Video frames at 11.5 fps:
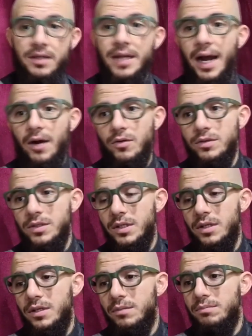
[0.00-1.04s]
Now,
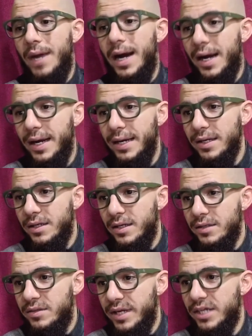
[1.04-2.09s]
my
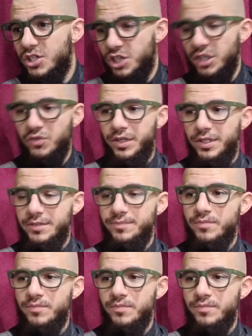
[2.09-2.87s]
dear children,